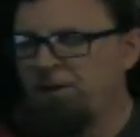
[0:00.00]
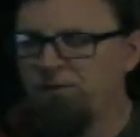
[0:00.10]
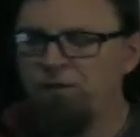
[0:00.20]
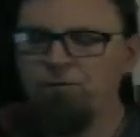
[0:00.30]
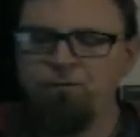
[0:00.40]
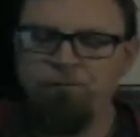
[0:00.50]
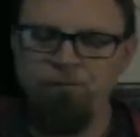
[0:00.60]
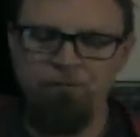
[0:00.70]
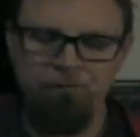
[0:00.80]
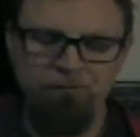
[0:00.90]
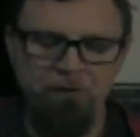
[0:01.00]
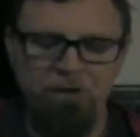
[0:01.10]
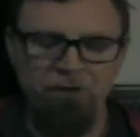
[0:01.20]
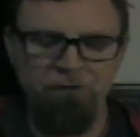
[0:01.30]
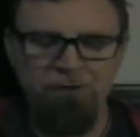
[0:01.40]
Just for
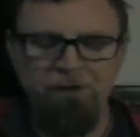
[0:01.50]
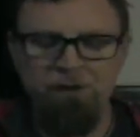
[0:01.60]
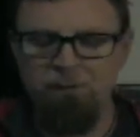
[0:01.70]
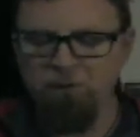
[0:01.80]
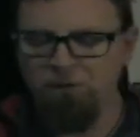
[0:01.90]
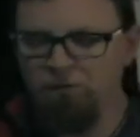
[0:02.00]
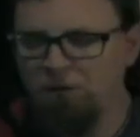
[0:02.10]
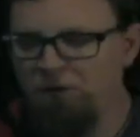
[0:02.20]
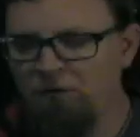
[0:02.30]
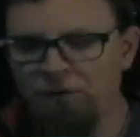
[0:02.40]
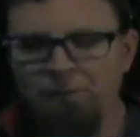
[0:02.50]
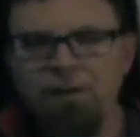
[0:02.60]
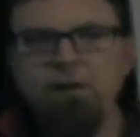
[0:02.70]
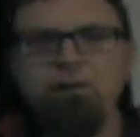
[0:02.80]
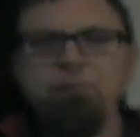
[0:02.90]
giggles here, I'm going to show you some of
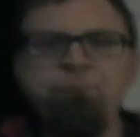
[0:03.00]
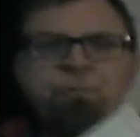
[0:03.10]
that.